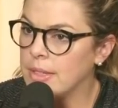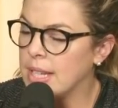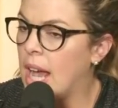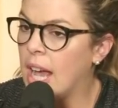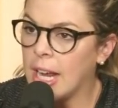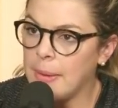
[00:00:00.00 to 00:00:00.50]

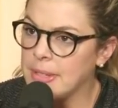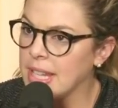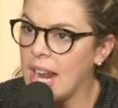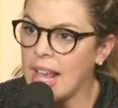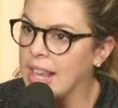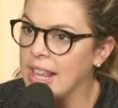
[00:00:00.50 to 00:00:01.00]
times
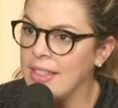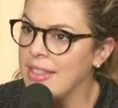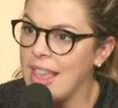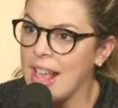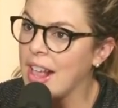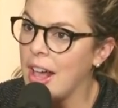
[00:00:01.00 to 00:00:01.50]
that I can
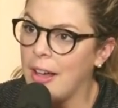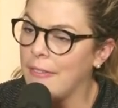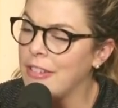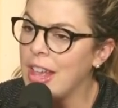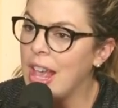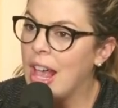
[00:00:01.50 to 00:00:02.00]
think of,